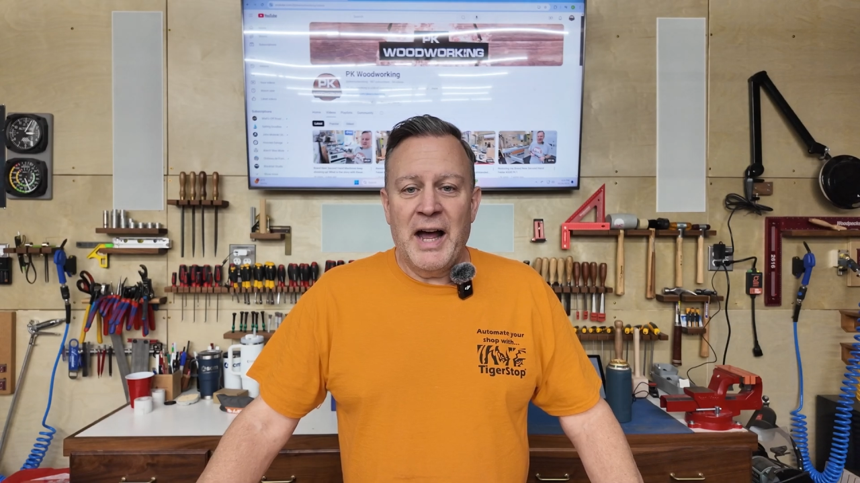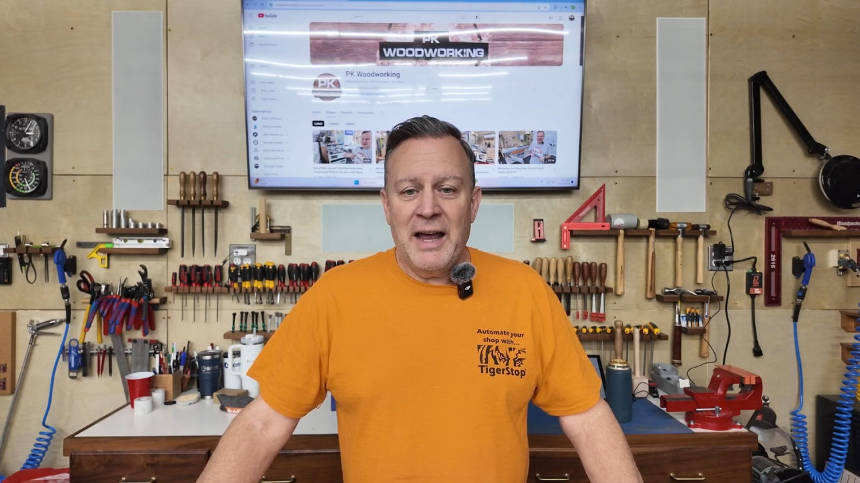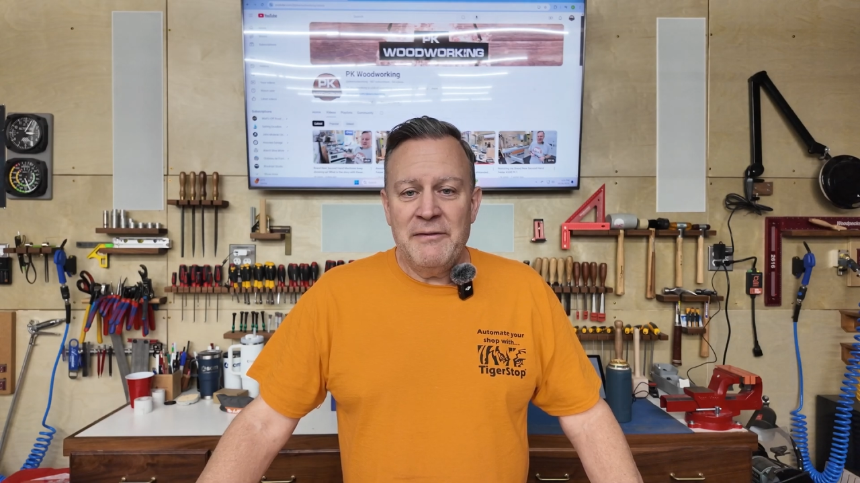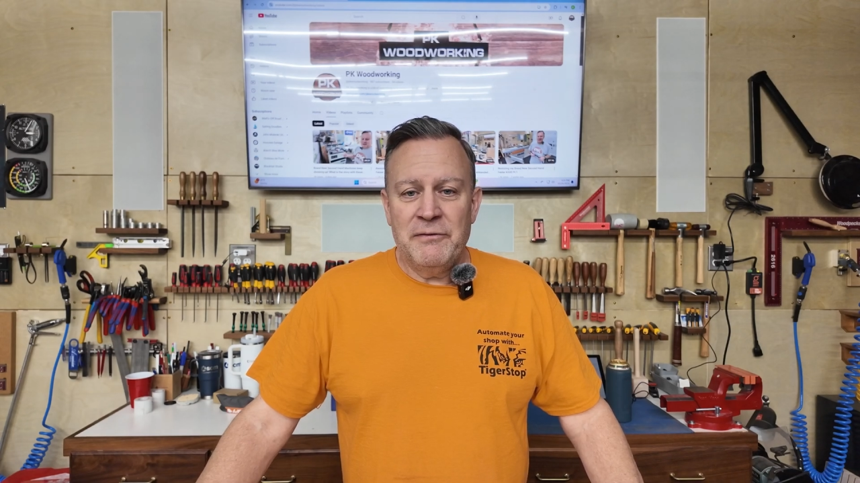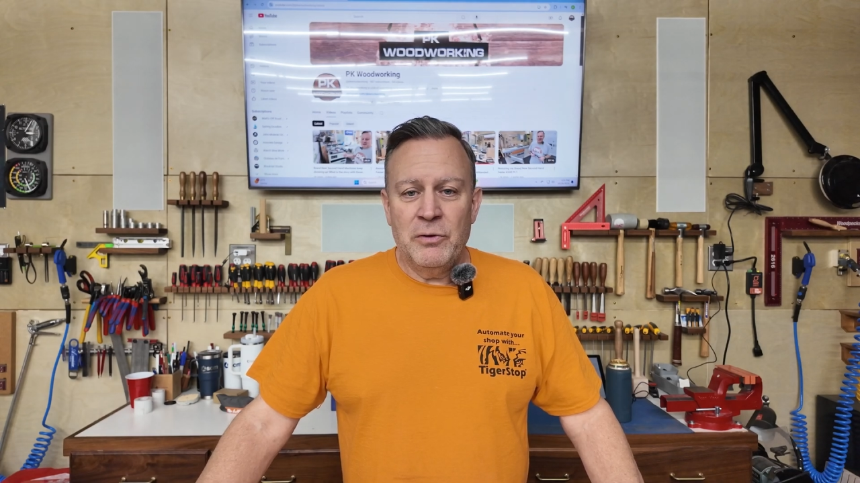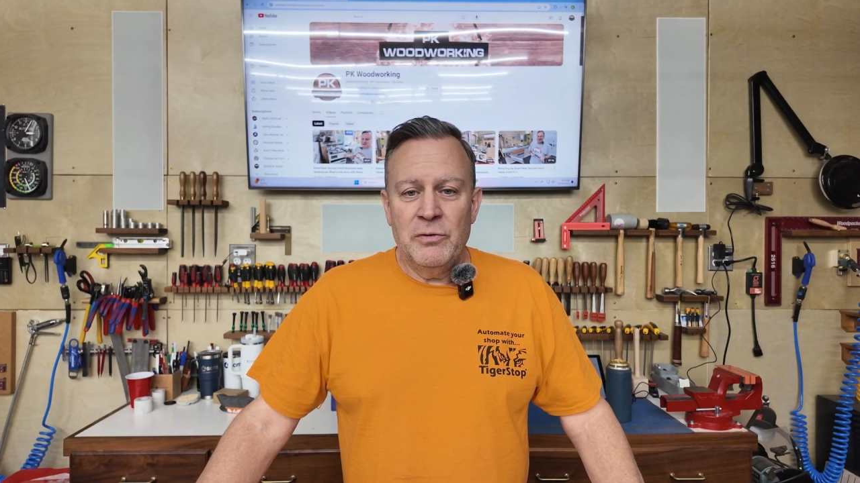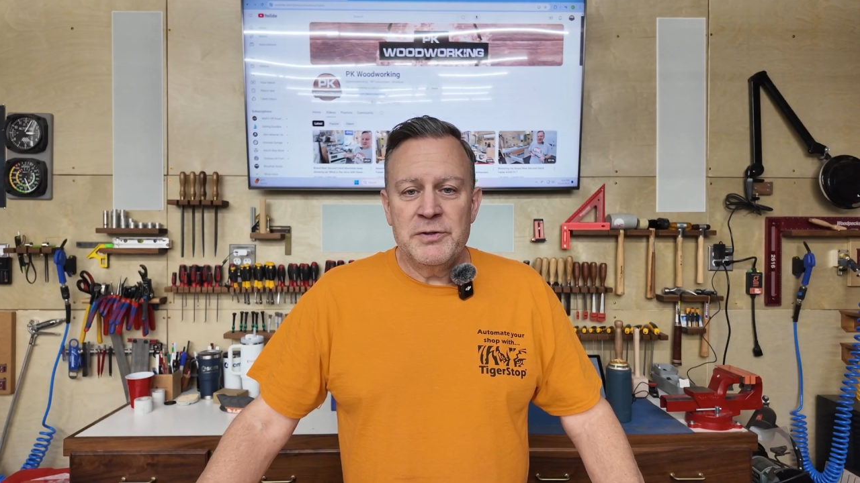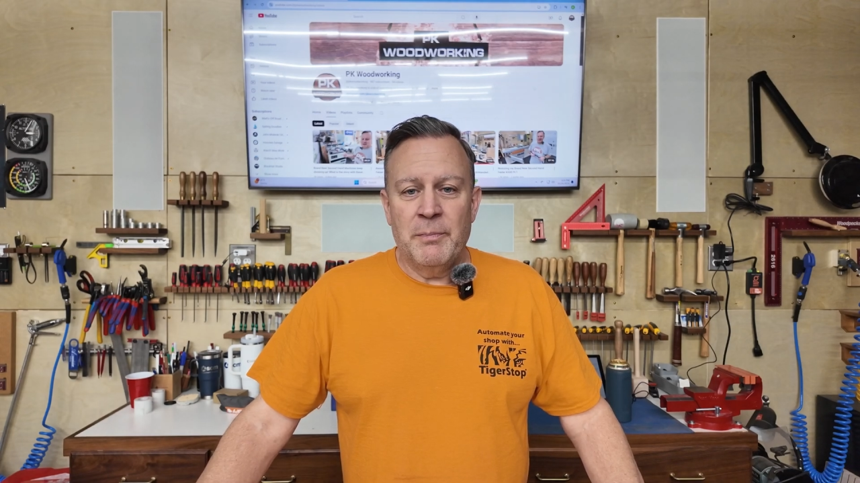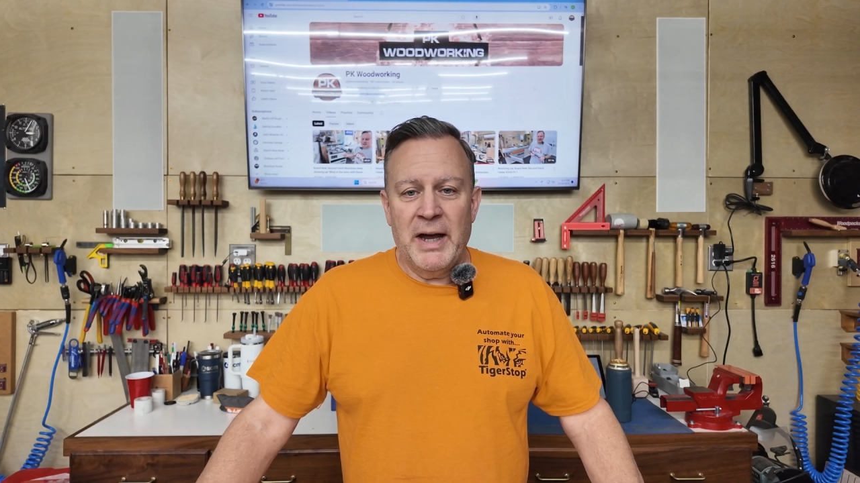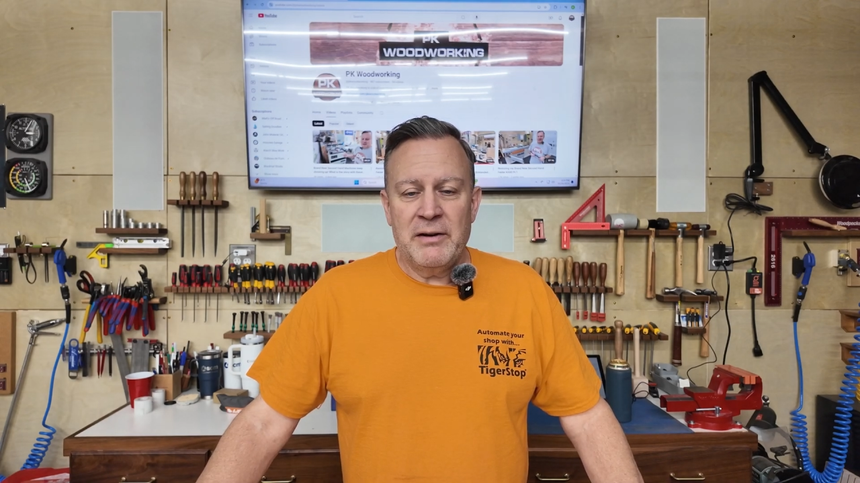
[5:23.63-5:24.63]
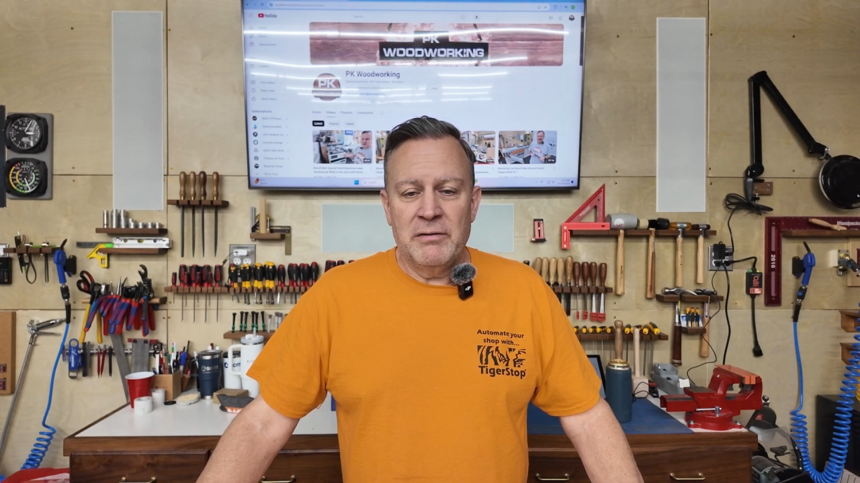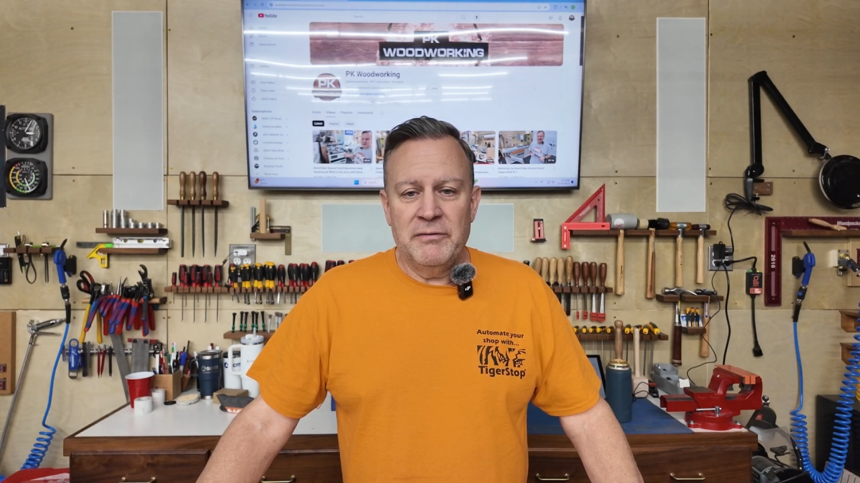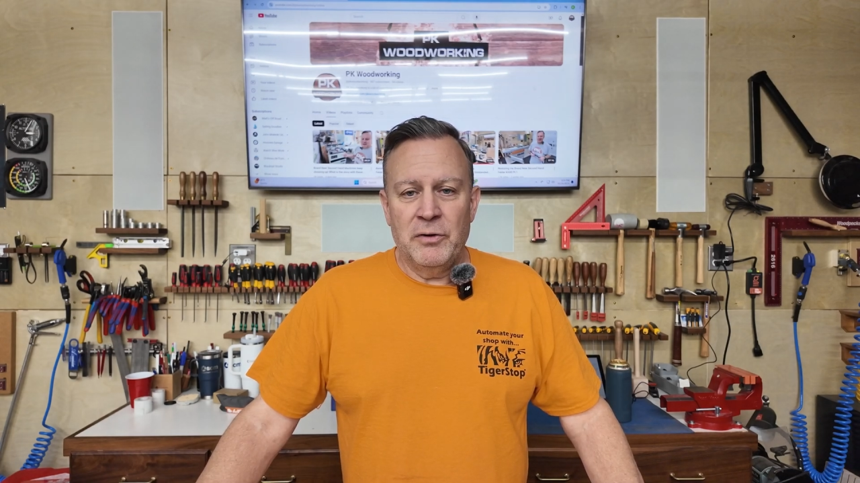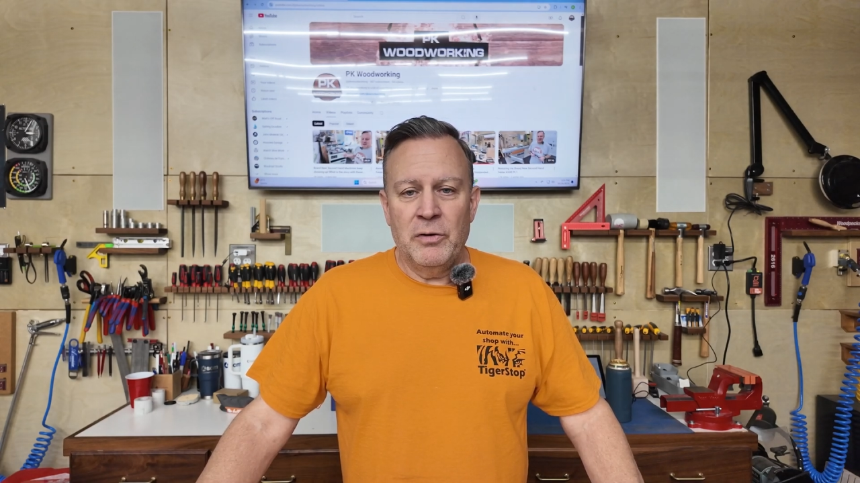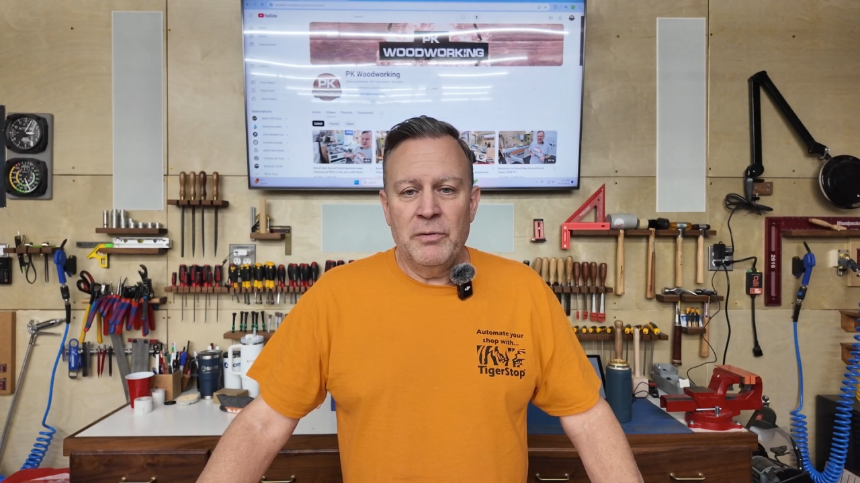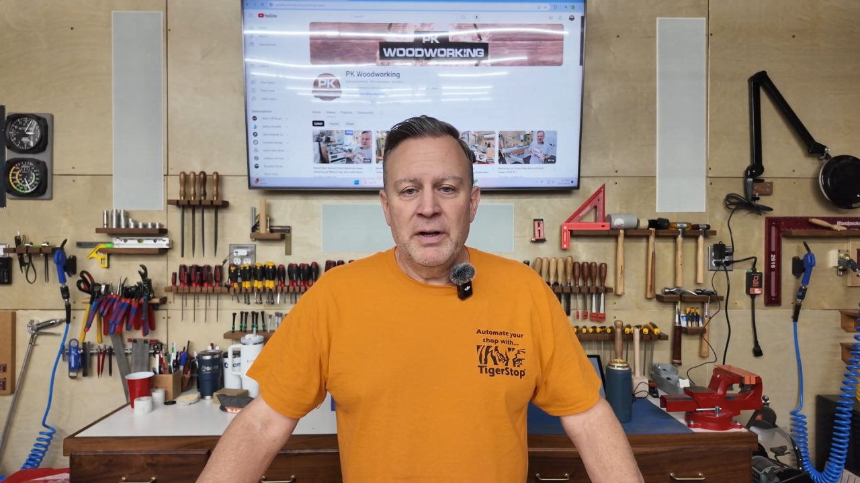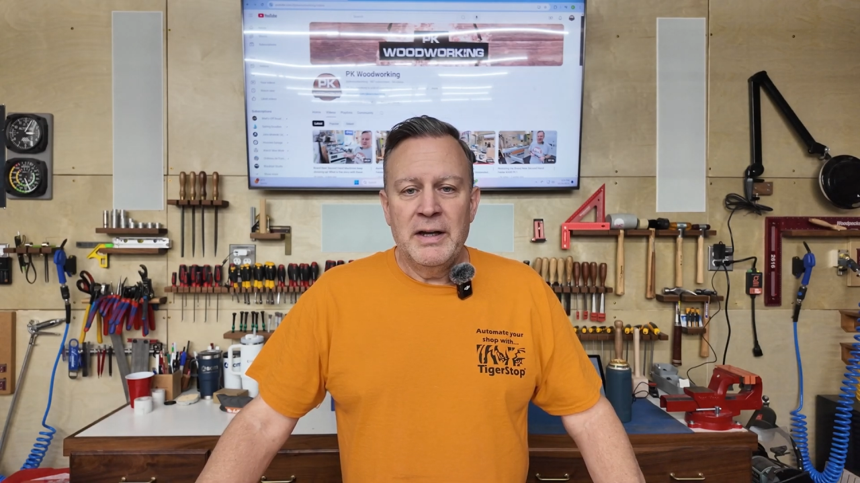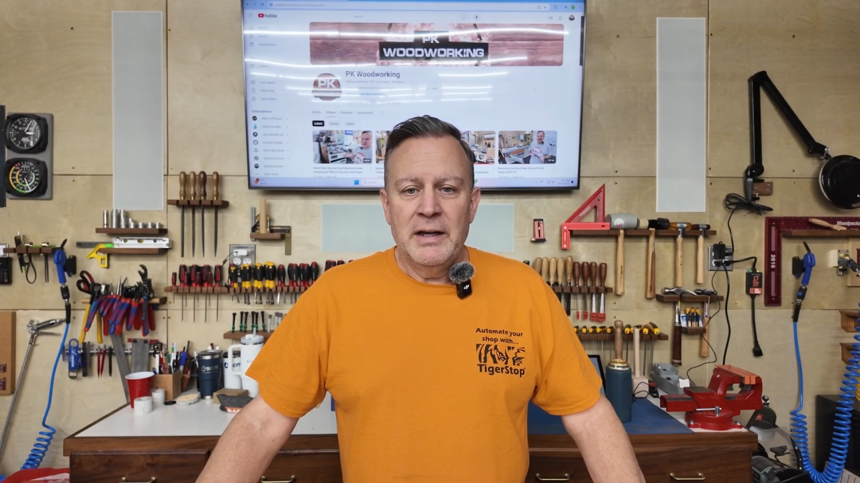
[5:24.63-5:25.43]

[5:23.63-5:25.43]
iPhone's microphone